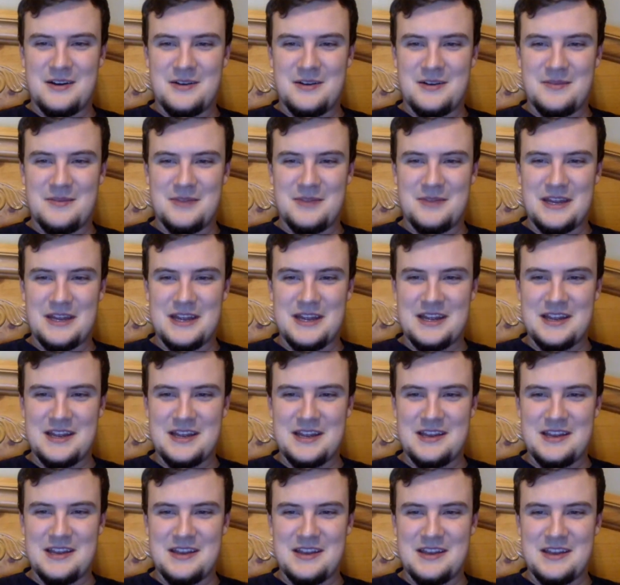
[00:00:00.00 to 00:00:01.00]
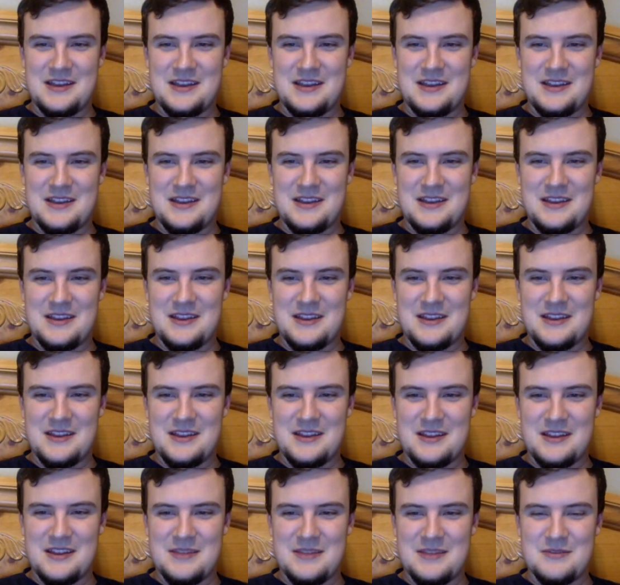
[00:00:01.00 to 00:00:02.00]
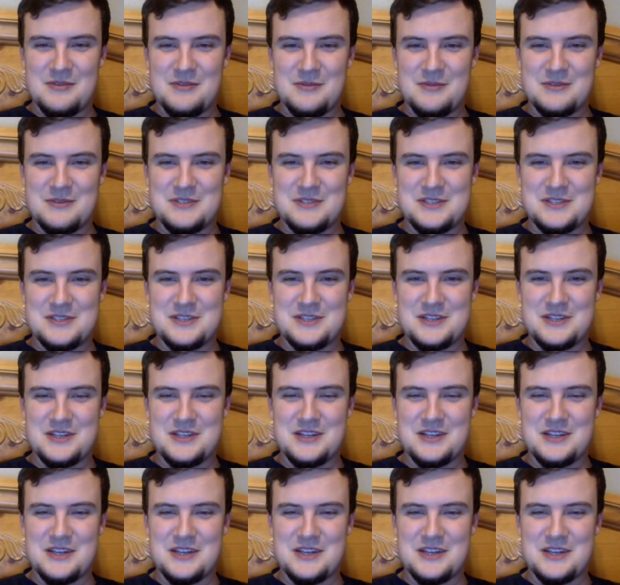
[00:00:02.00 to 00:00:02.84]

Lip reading: Had let me see.